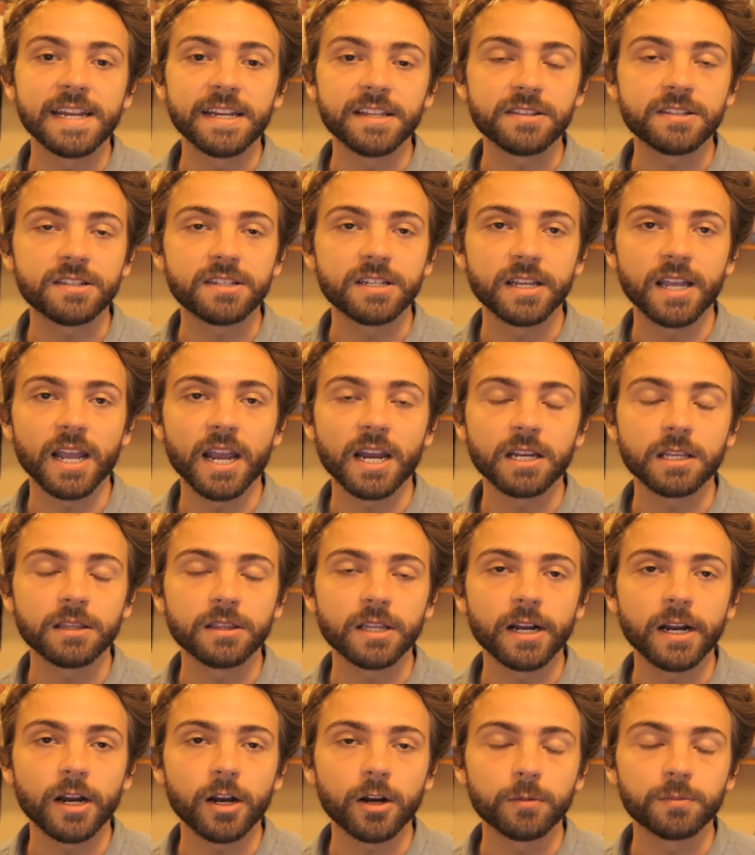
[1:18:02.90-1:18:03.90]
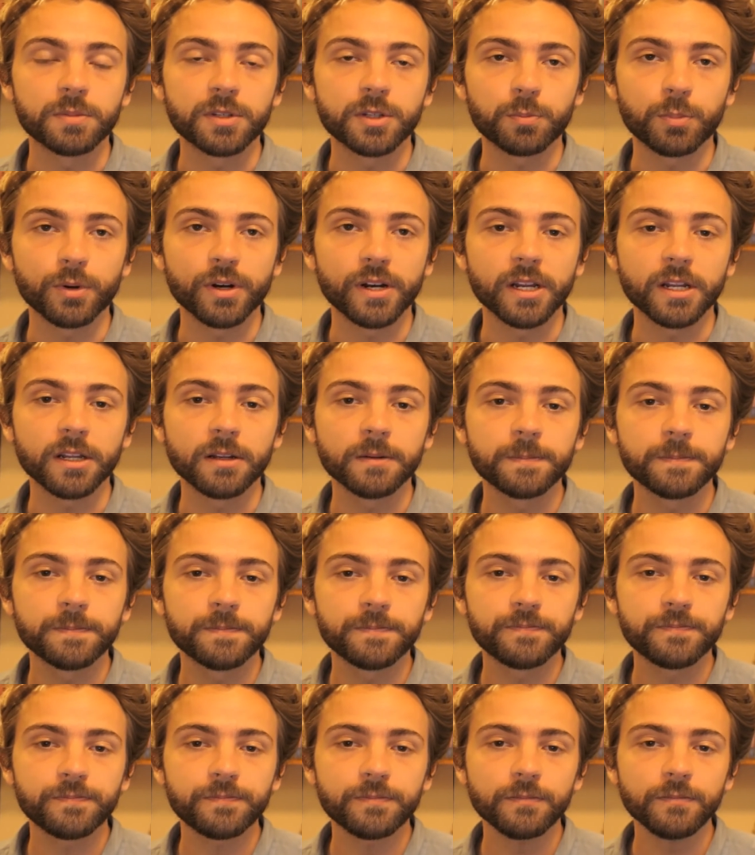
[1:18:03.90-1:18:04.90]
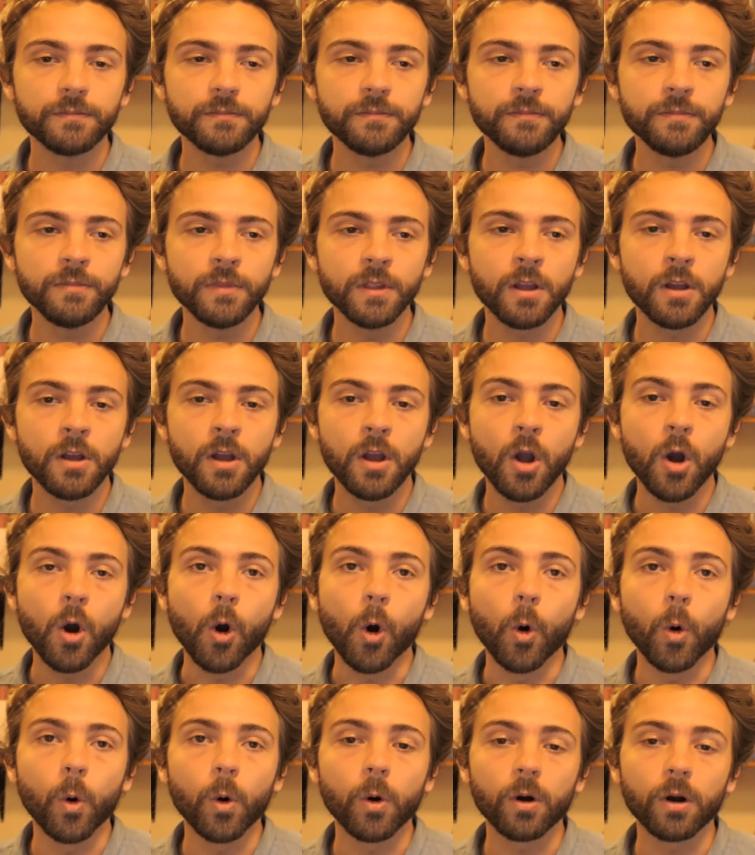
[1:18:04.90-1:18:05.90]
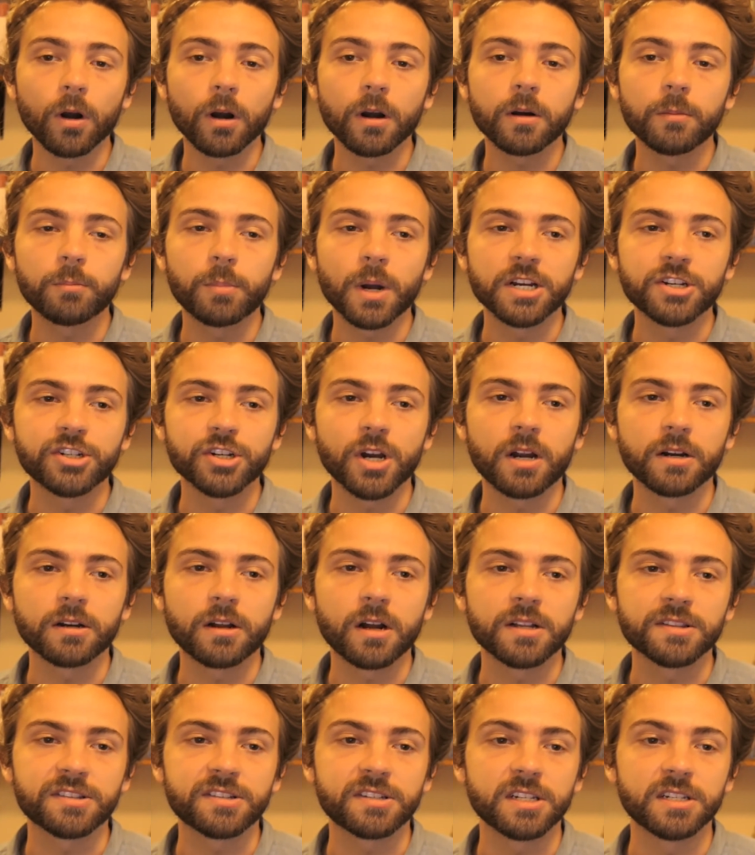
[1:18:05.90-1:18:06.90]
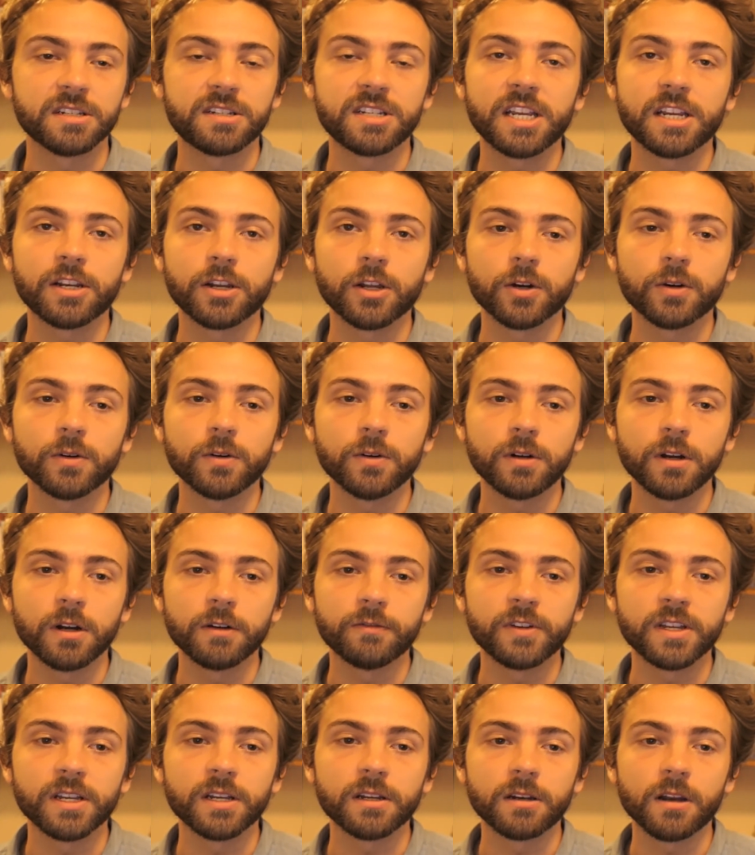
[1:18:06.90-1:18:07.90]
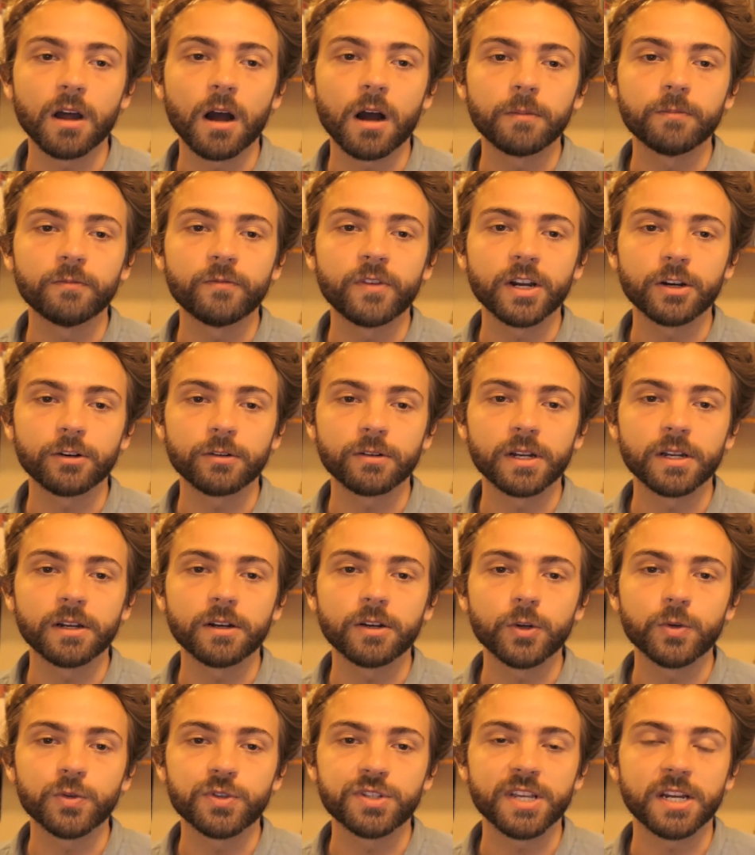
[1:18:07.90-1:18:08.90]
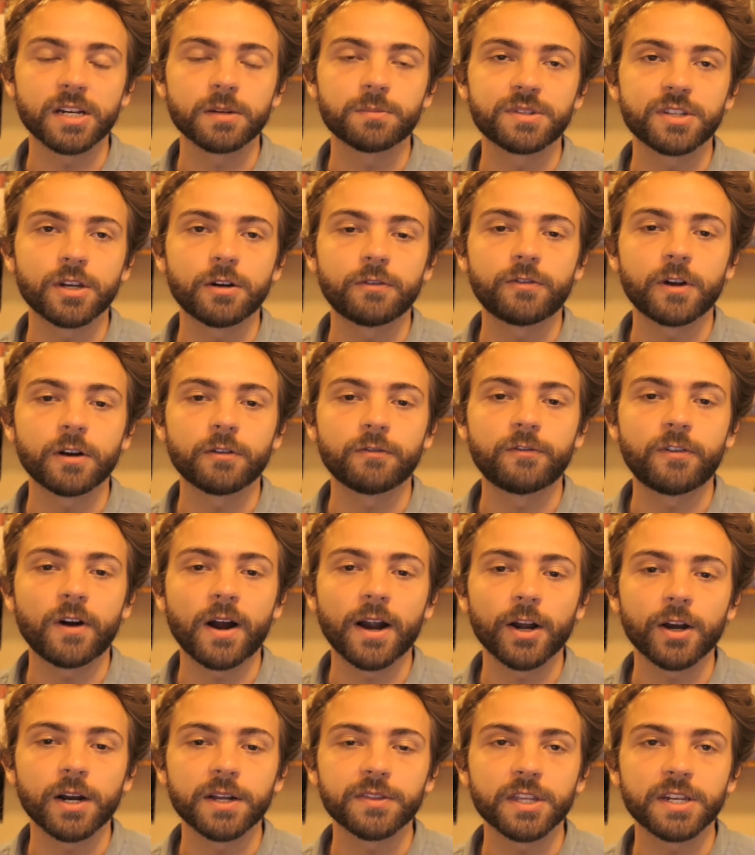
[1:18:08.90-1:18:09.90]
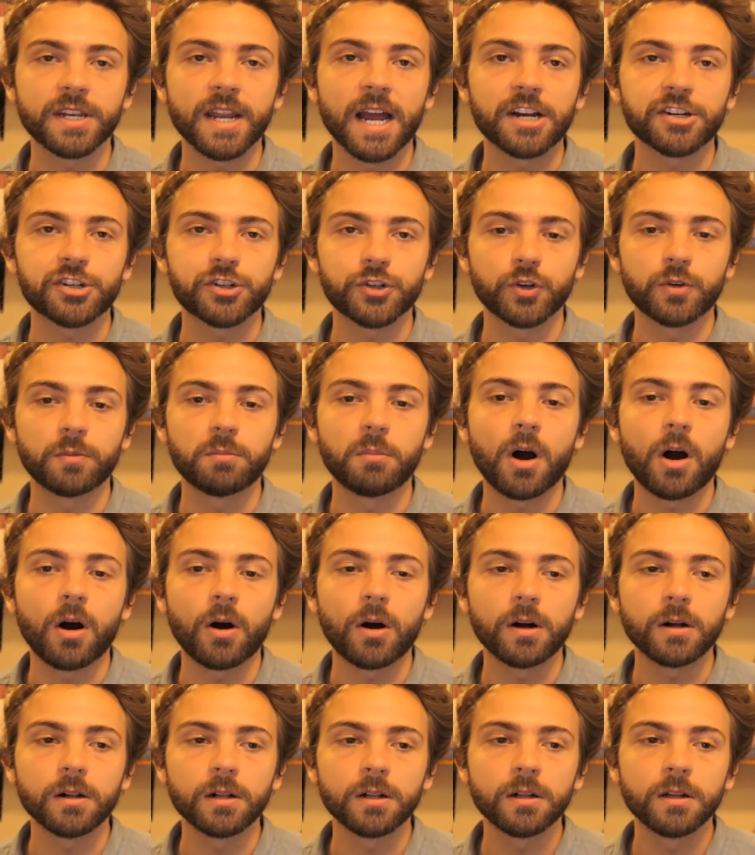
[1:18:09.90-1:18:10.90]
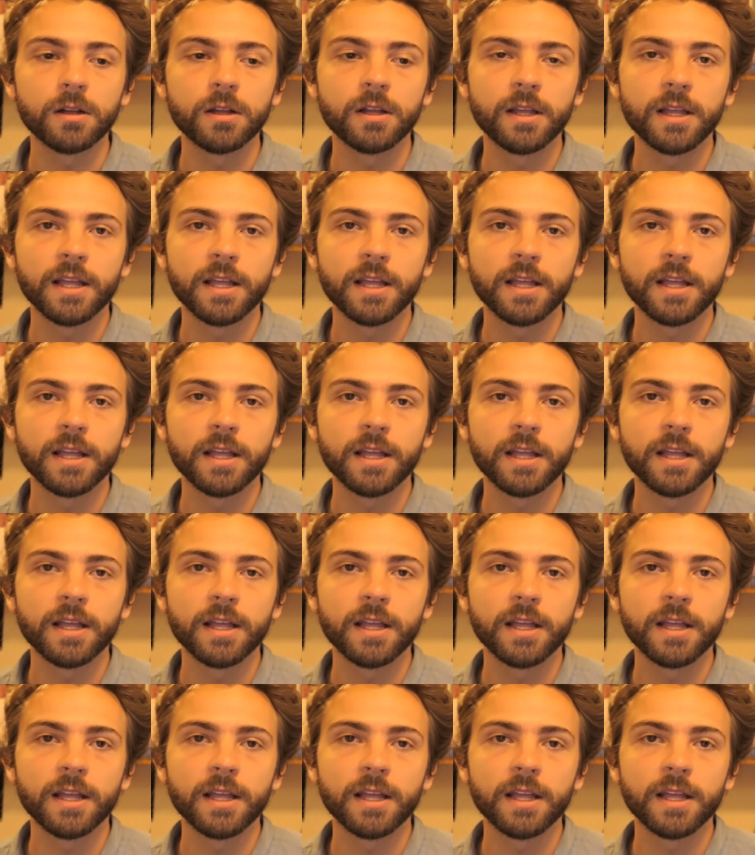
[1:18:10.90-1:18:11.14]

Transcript: instigating the Arab Spring, or by John Constantino, a Vietnam veteran who set himself on fire at the National Mall